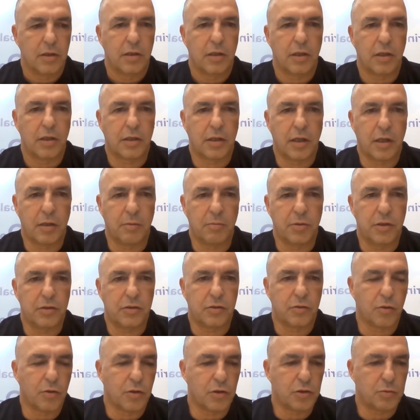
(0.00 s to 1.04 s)
It can be
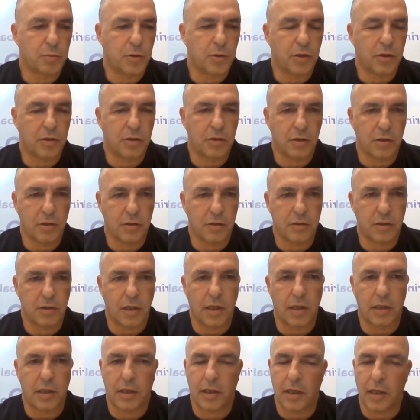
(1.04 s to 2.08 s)
storage partners
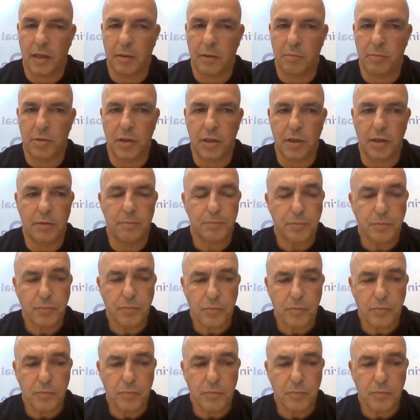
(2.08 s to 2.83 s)
and can be